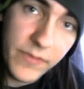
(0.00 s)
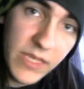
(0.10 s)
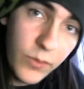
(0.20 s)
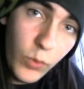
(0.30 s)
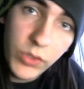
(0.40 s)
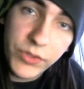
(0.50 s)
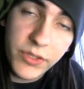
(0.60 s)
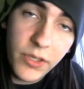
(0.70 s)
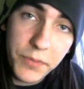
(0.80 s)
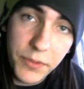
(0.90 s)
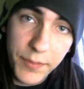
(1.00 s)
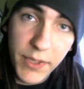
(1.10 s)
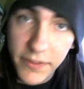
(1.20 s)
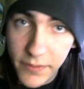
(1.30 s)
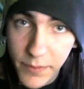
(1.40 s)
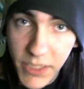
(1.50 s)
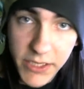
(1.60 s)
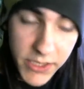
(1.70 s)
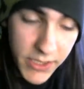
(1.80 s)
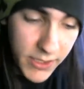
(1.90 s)
it won't stop your body from
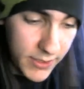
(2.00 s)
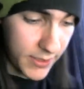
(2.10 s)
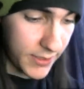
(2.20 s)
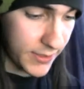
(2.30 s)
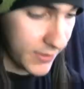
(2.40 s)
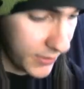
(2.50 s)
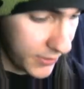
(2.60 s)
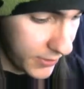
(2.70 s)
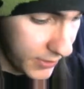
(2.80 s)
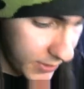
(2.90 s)
aging, and so